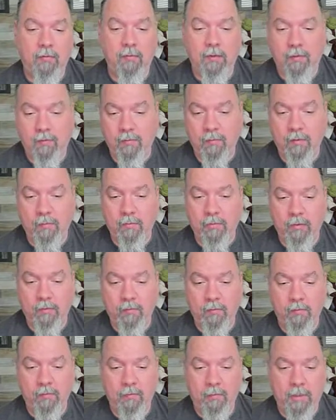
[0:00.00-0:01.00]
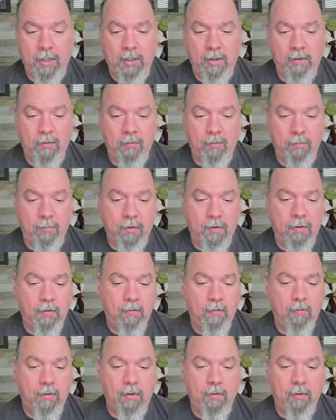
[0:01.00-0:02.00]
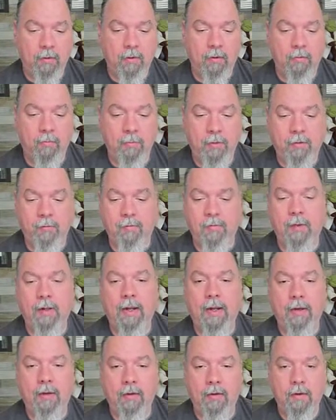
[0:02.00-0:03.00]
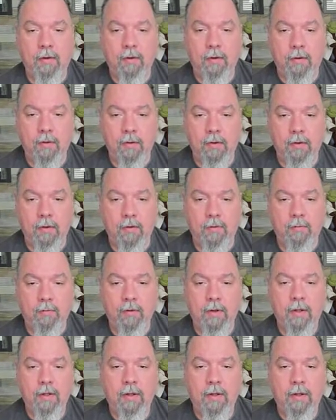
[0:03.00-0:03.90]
jigsaw puzzles, magnets, mugs, shower curtains, basically anything you can think of.